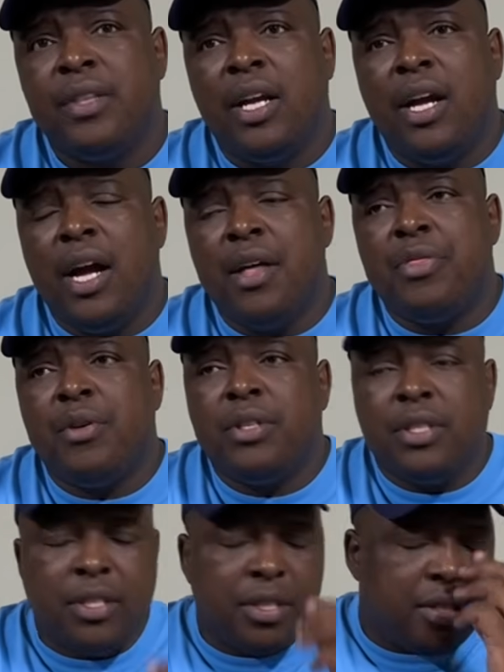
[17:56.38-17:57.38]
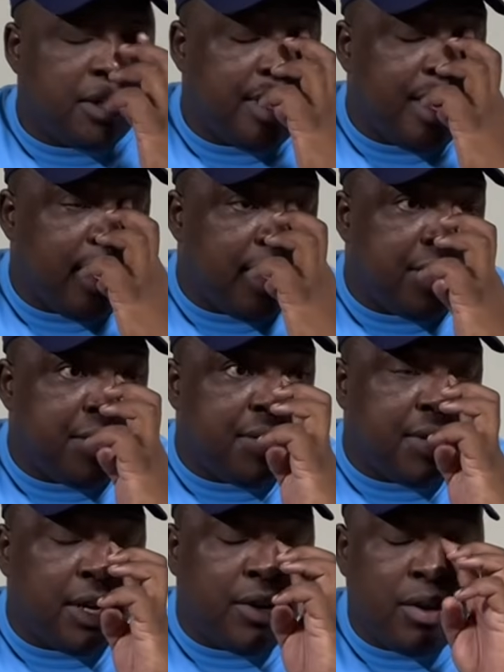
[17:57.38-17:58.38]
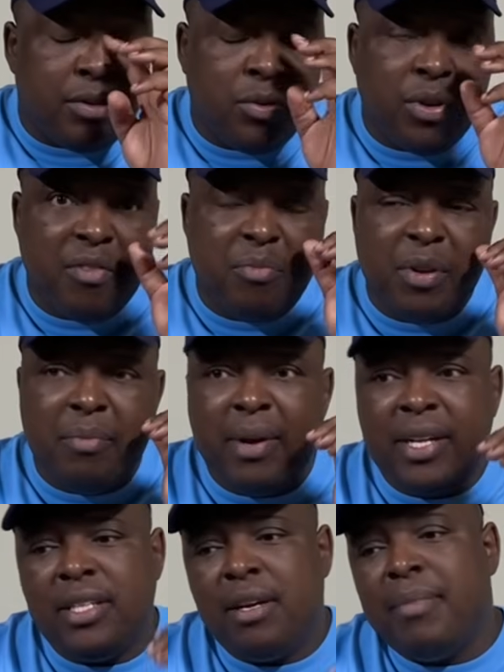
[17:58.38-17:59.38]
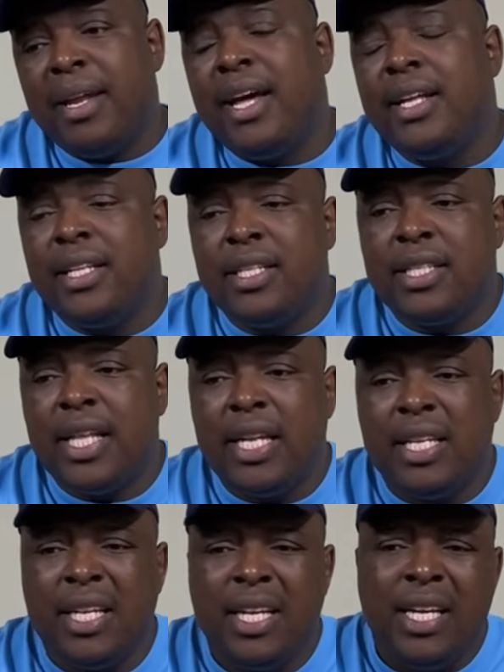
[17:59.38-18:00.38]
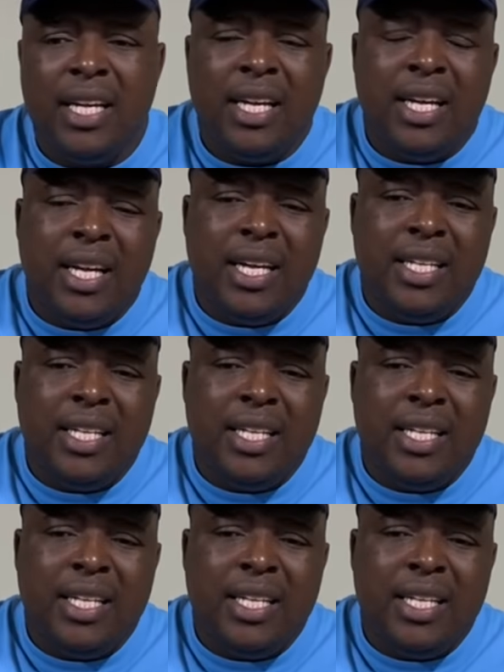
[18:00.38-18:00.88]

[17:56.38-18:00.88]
I thought the crowd could have been better, but I understand it's